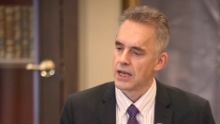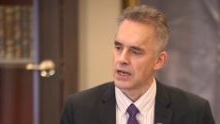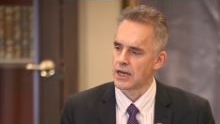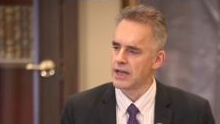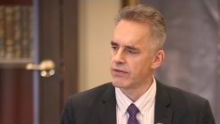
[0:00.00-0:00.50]

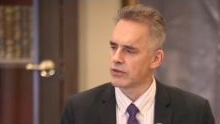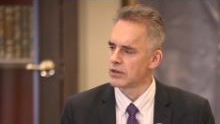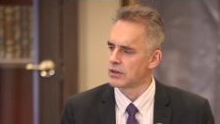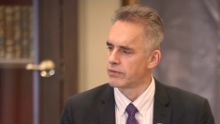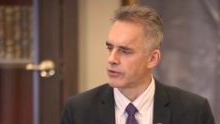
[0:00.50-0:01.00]
And I
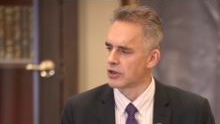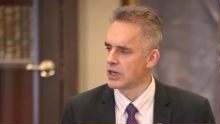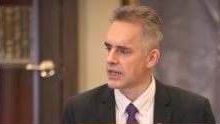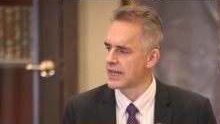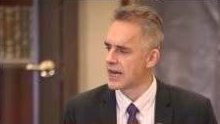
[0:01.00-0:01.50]
never
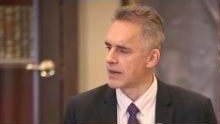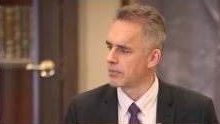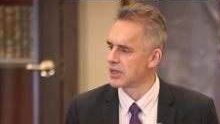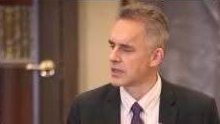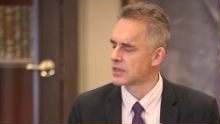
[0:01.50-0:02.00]
forgot
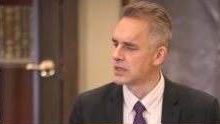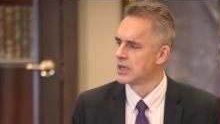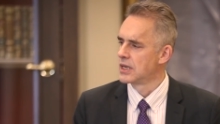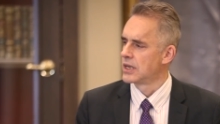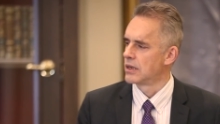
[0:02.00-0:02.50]
that because
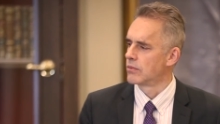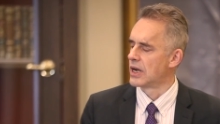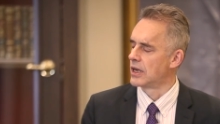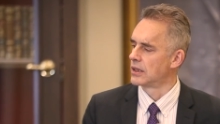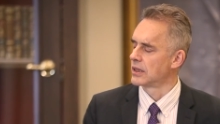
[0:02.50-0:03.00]

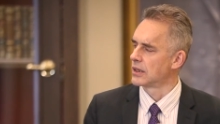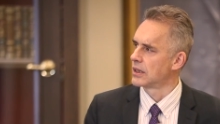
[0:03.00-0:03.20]
I